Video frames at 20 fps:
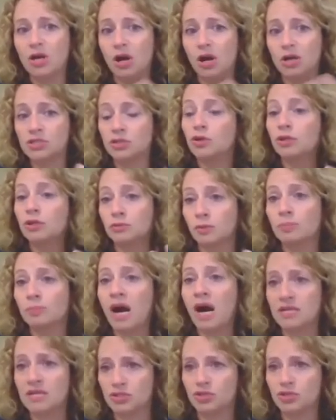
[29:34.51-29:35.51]
also called a
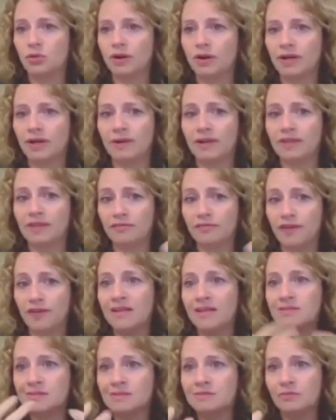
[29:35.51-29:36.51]
repository, The
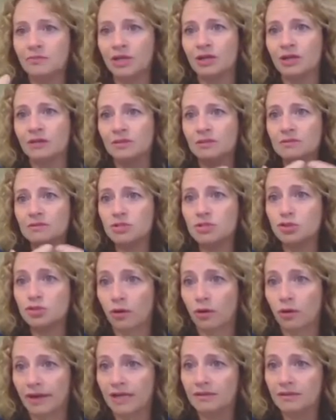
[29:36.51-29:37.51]
phase, we call it
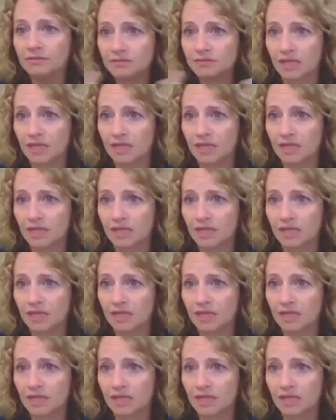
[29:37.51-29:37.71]
storing.